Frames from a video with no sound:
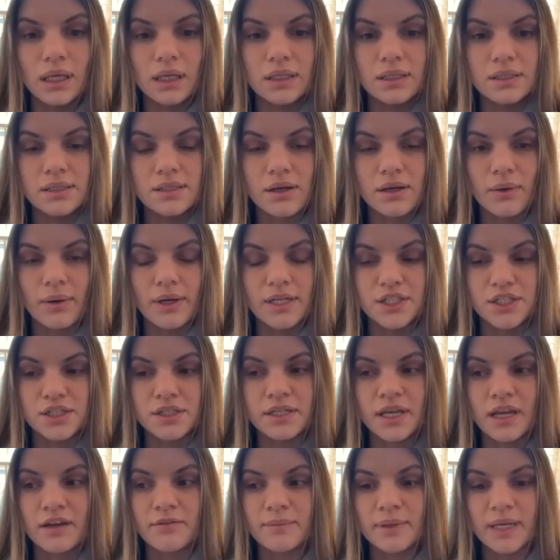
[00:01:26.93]
So it just
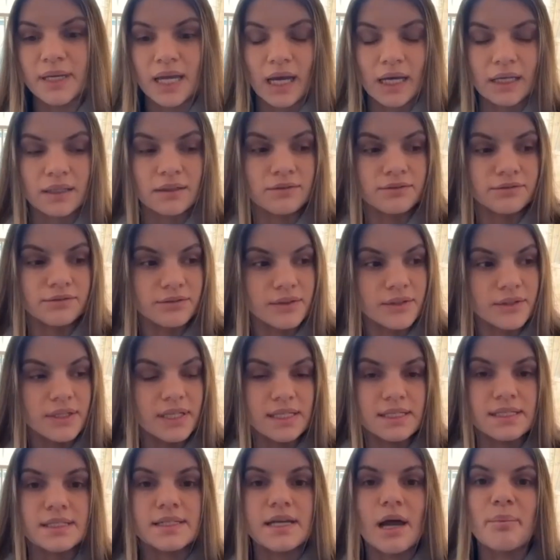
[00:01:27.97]
gave me kind of the
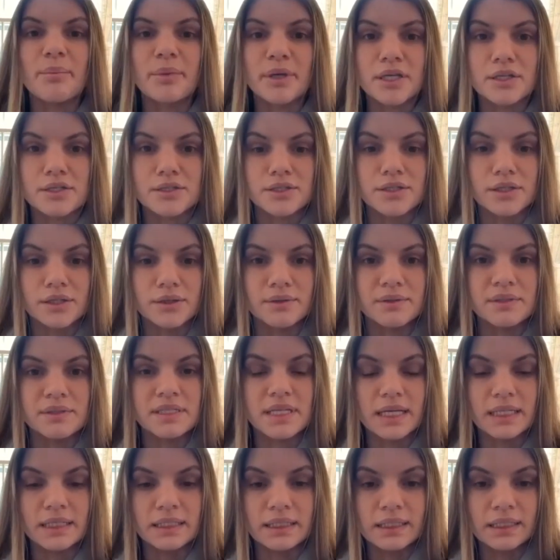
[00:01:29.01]
stepping stones
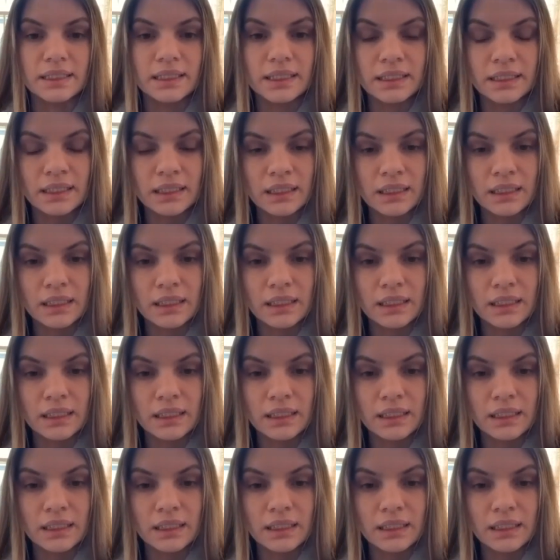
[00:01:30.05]
I needed.